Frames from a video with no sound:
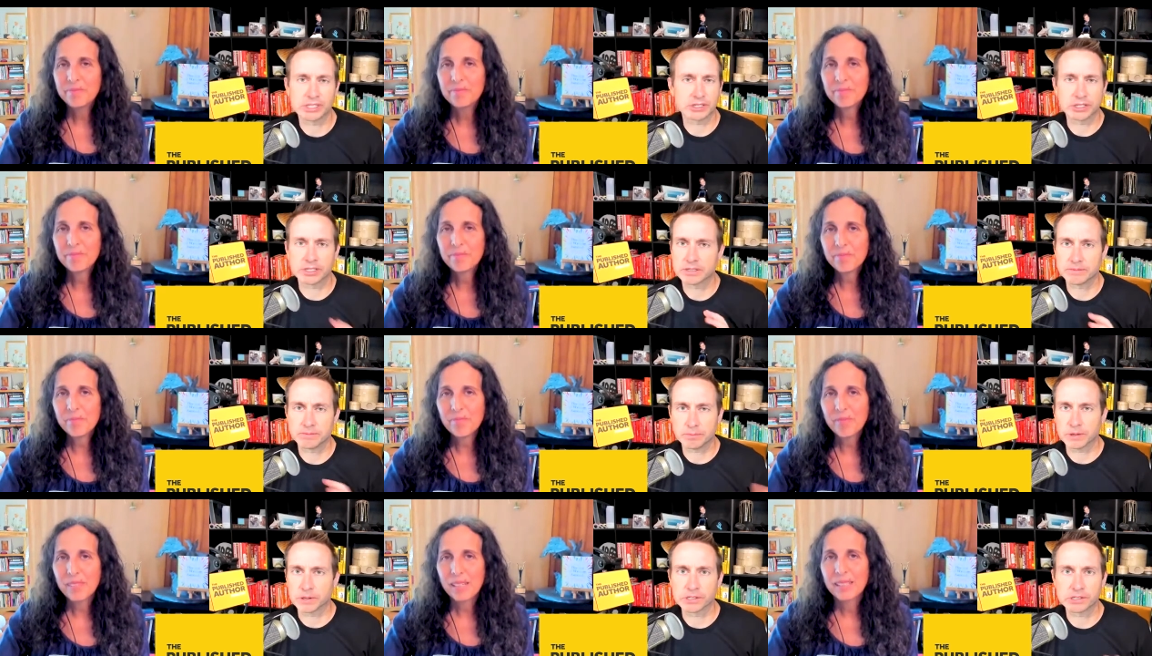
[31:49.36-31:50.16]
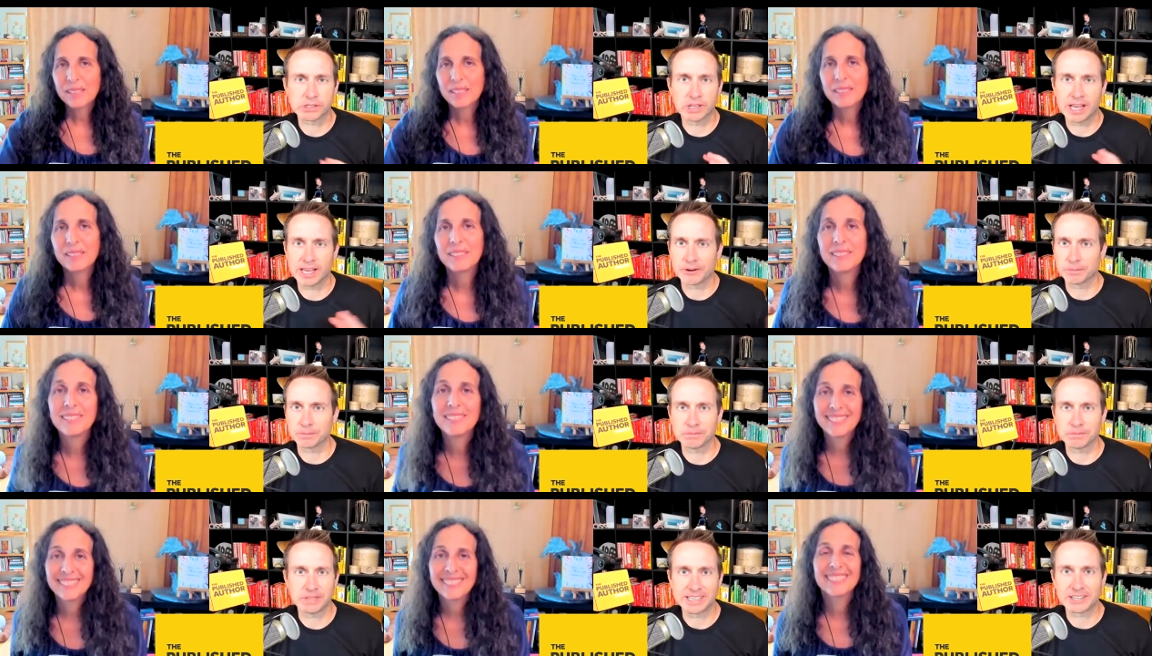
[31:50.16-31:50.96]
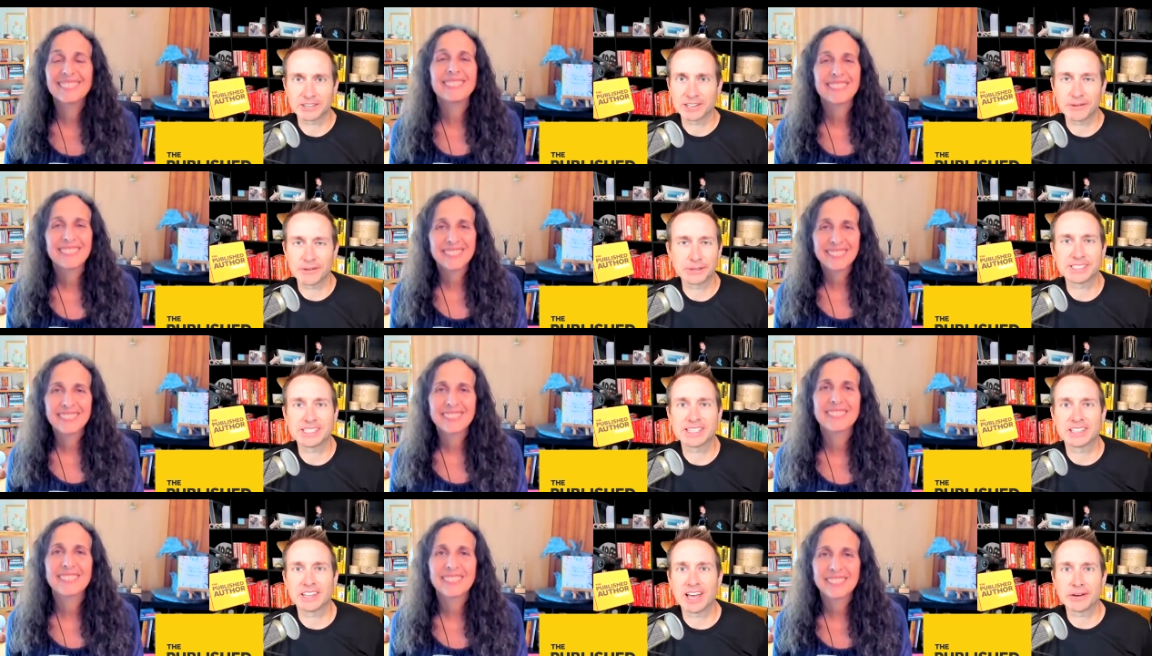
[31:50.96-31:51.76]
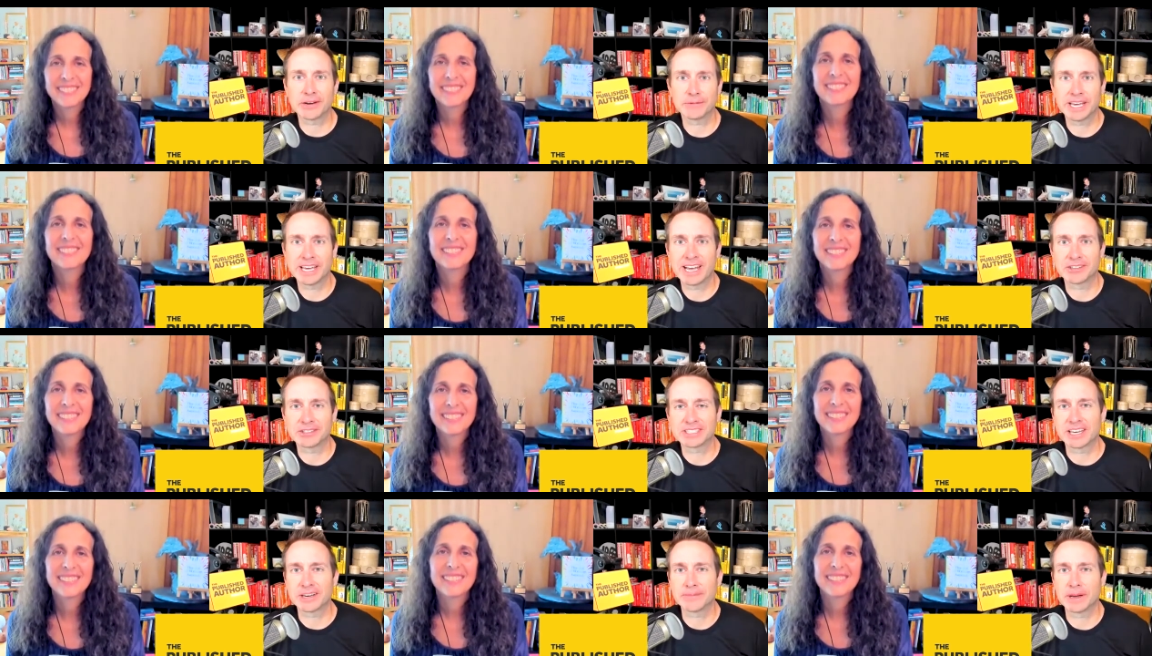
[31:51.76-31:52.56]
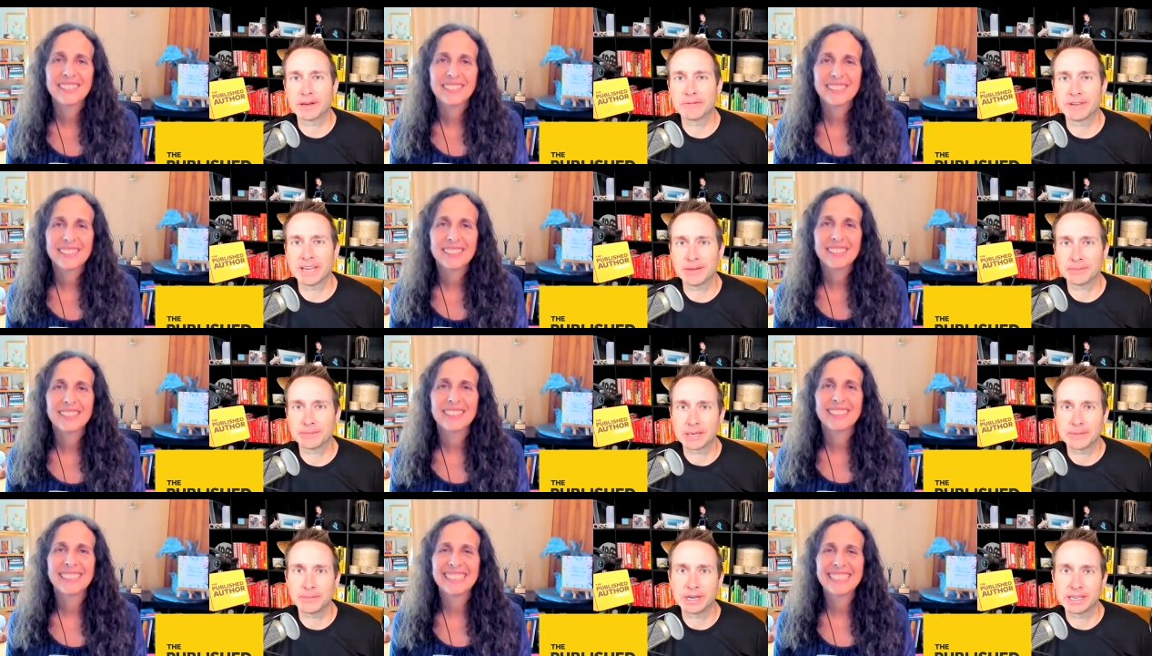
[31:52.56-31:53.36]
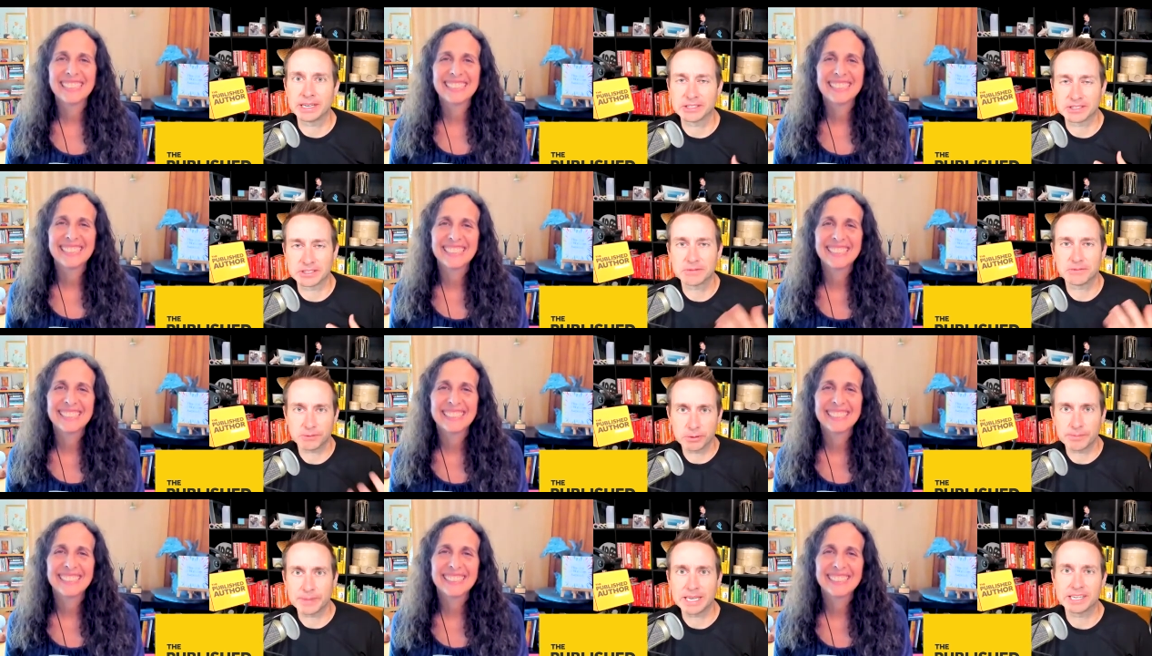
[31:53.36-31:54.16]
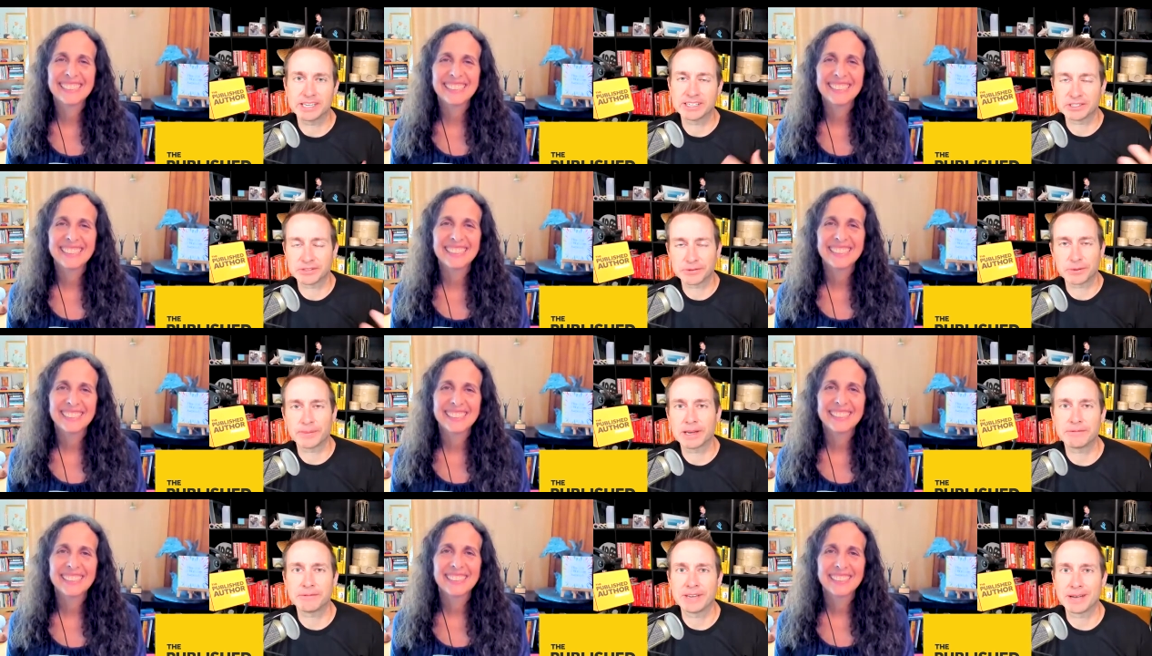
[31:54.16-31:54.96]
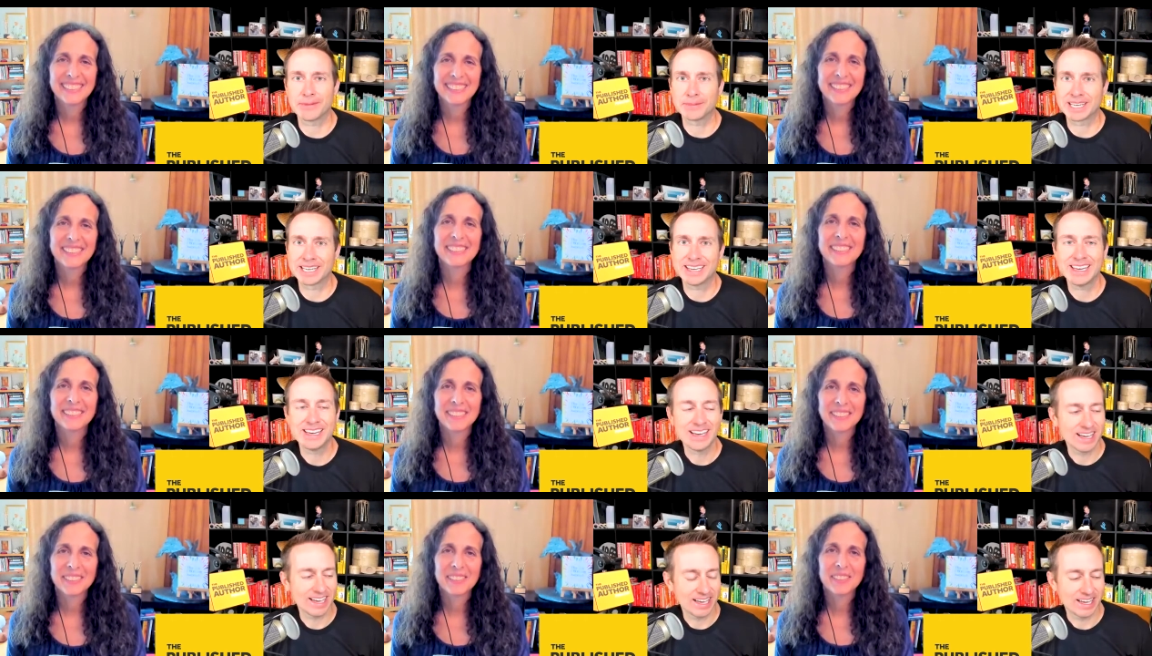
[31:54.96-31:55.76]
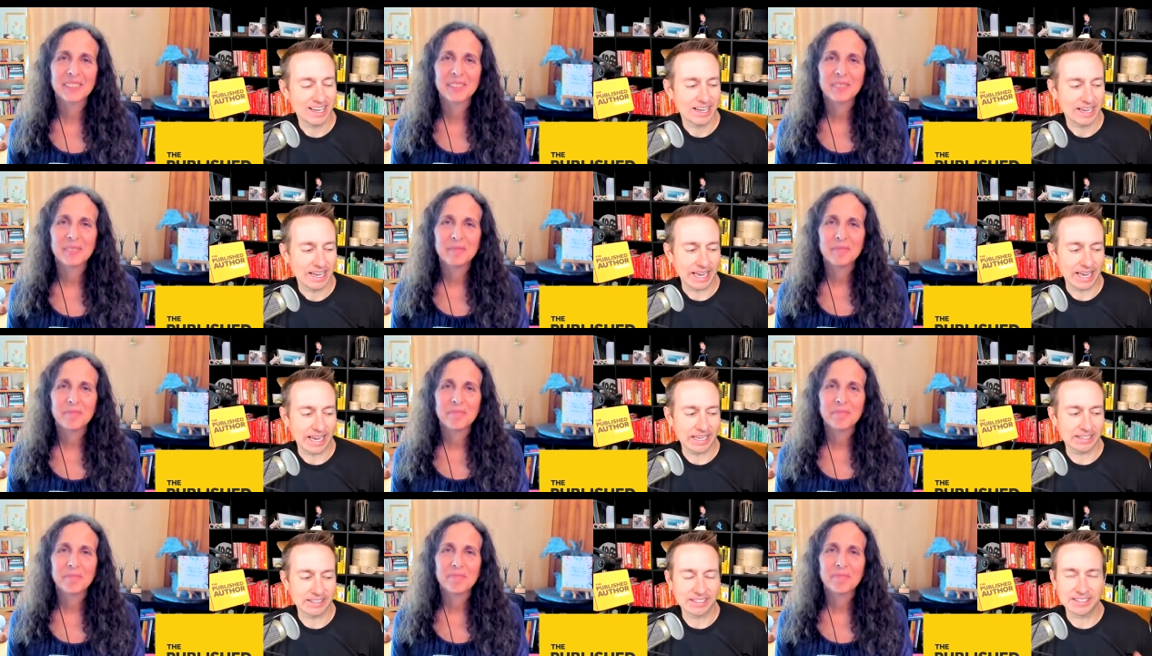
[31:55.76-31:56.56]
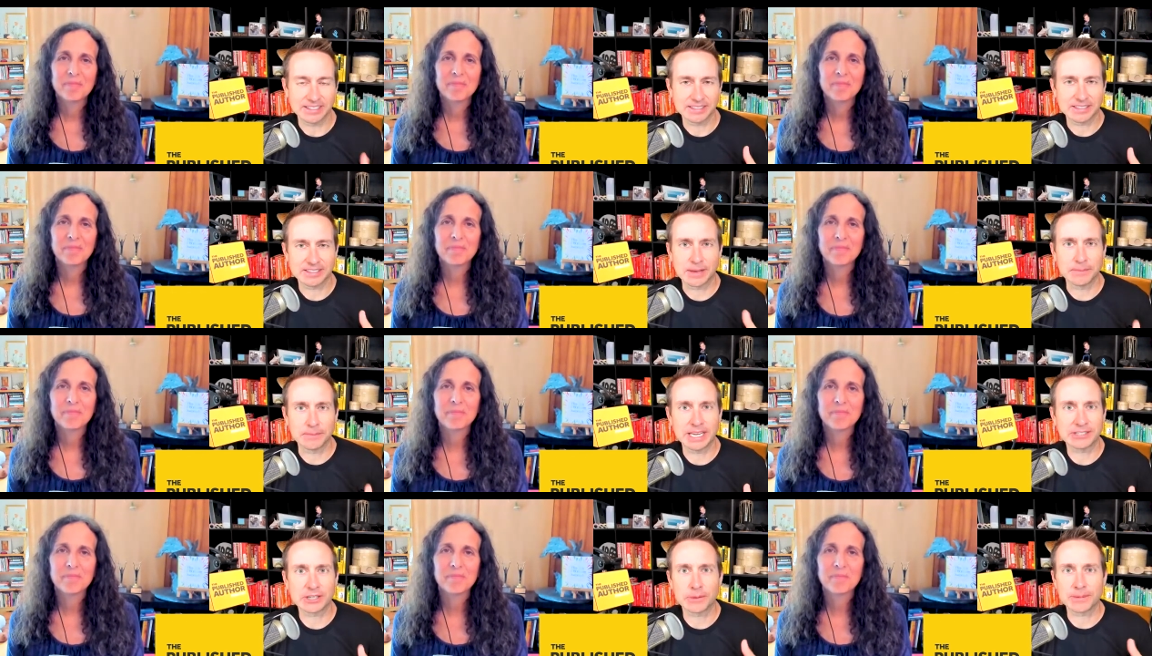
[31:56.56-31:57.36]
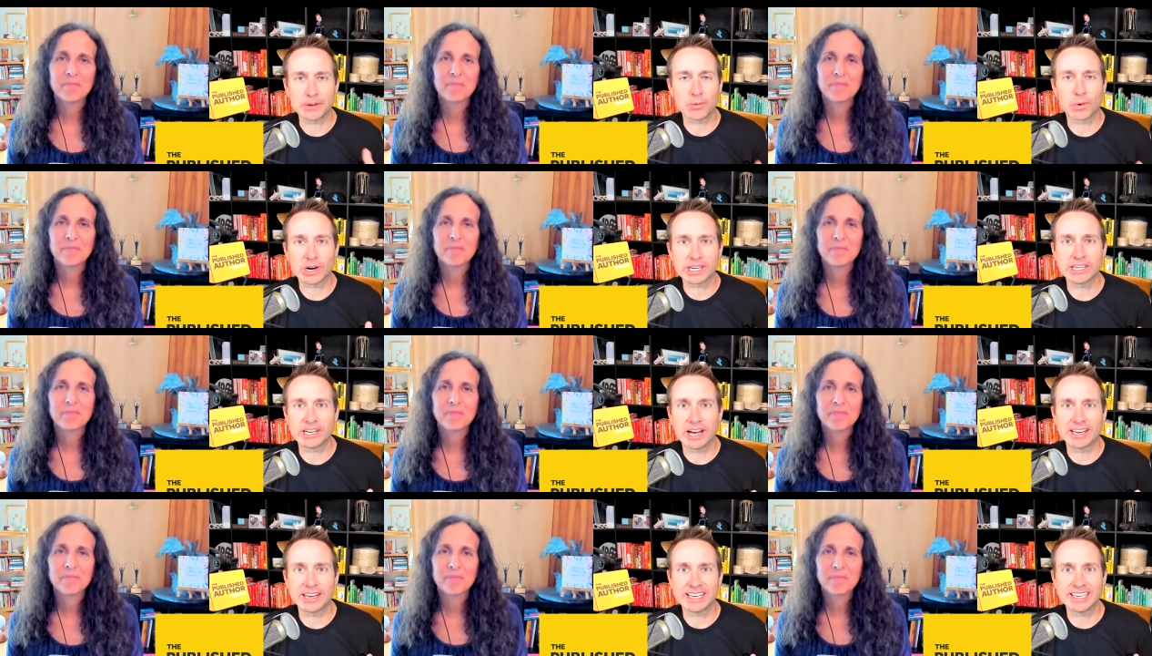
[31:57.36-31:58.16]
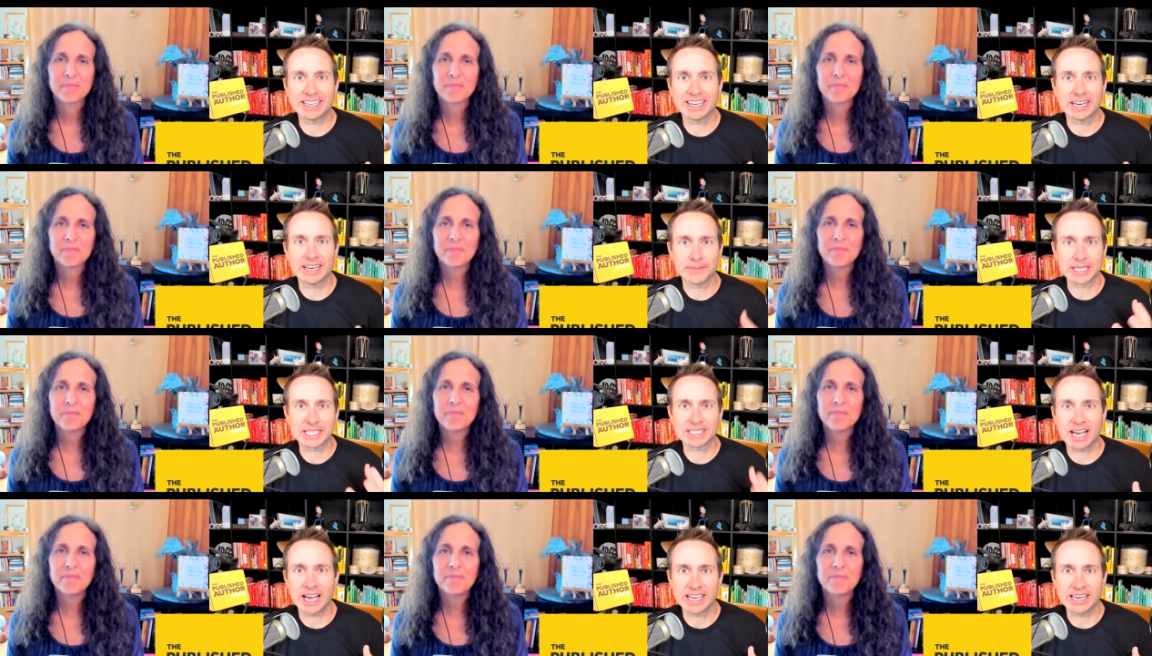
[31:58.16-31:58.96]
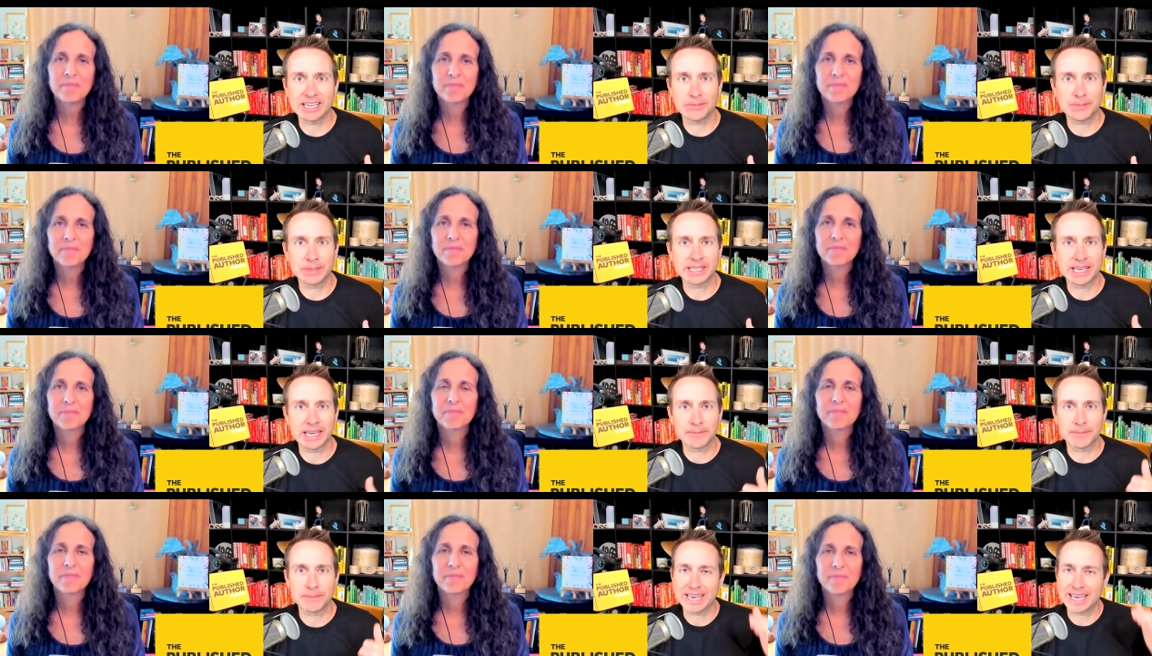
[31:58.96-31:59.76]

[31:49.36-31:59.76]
Speaker 1: is just personal. I don't think it'll ever see the light of day outside of my family, but it's for me and it's for my family and some days I'll be working on it and I'm excited, but then my